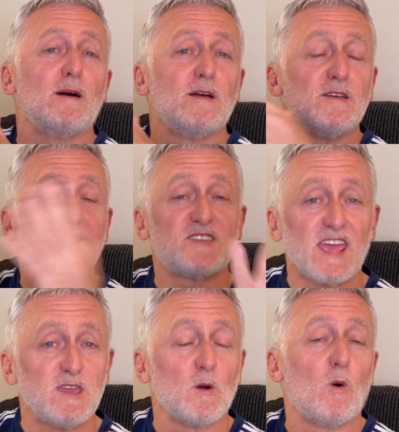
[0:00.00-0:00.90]

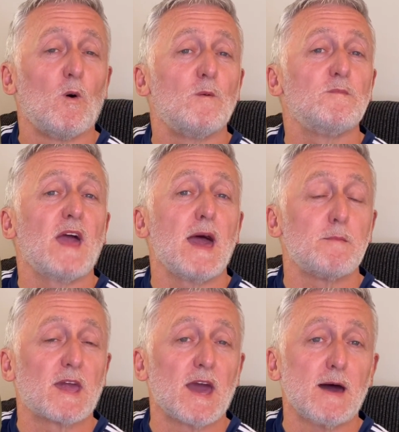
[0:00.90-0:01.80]
set your
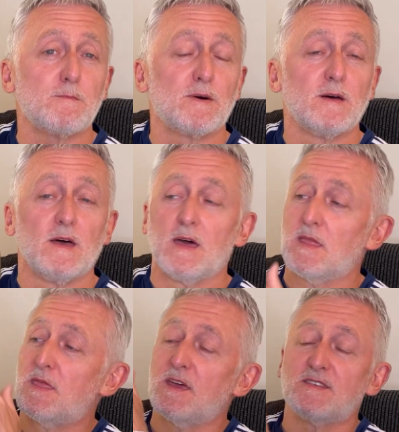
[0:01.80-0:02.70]
hammock up,
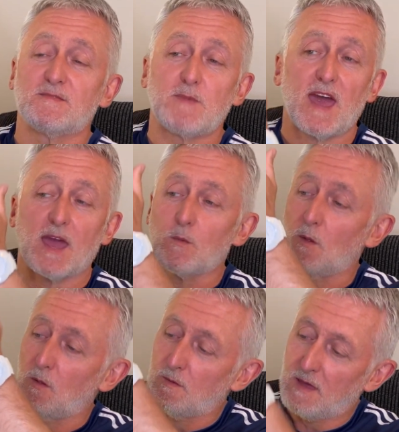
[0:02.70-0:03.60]
this bag
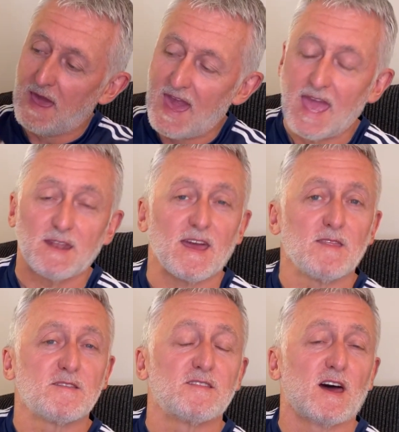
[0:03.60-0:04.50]
will hang down
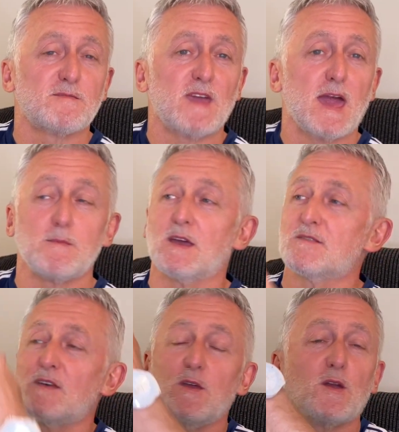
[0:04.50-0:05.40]
the side of your hammock,
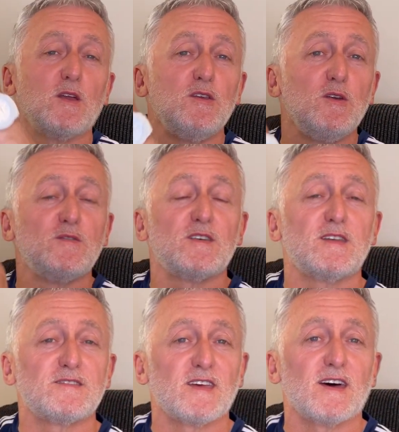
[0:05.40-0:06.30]
so you can use it
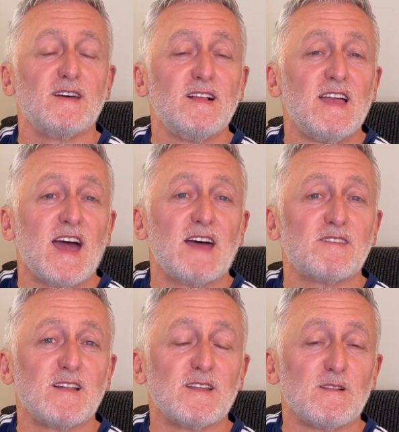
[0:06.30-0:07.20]
as
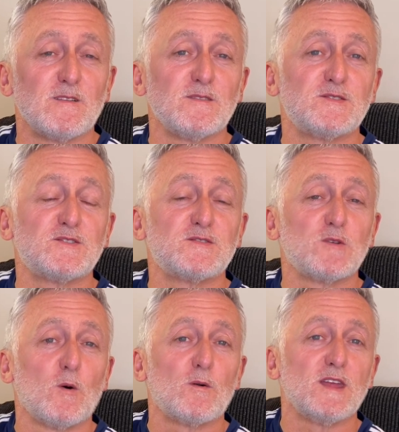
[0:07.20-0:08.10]
a little
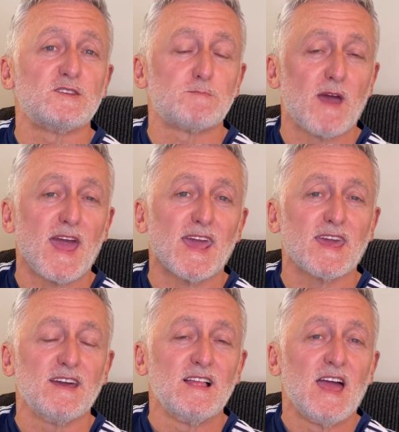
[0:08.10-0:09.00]
storage bag,
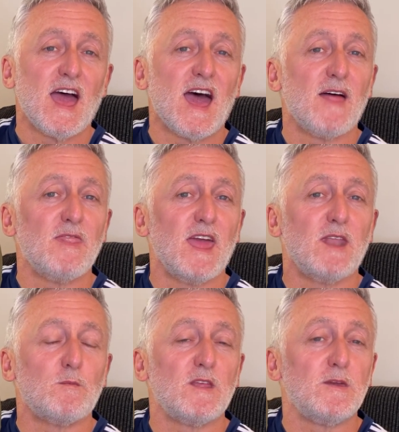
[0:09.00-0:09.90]
and
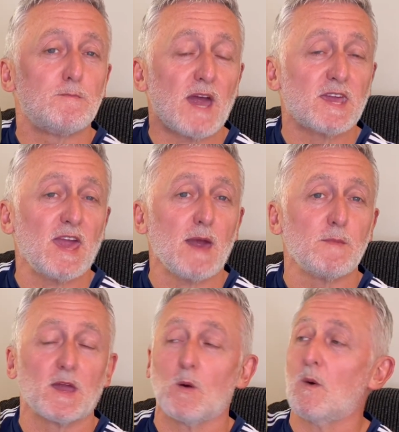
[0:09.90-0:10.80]
then when you pack your
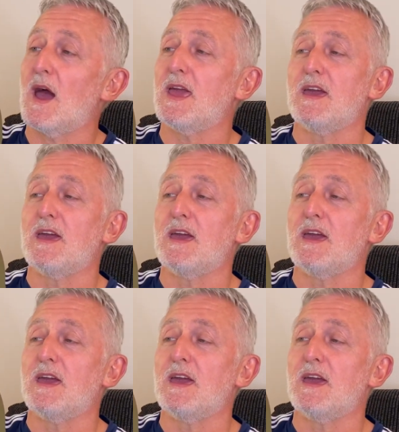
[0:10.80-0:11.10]
hammock away,